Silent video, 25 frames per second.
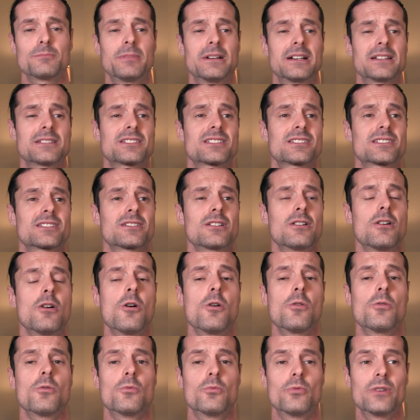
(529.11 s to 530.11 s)
but
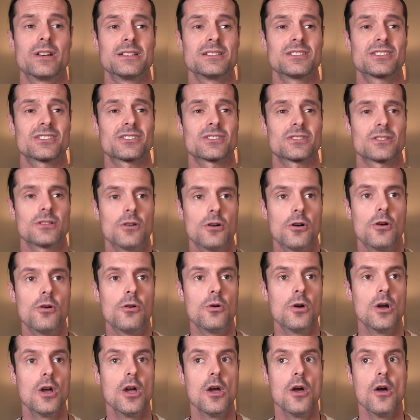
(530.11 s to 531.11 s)
so written
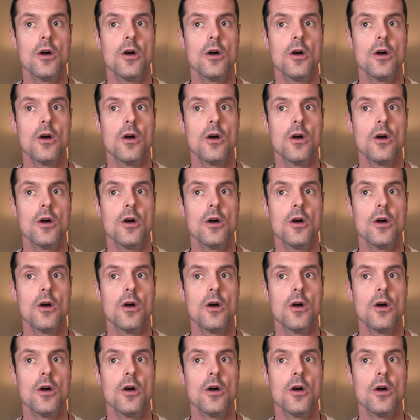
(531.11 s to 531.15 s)
so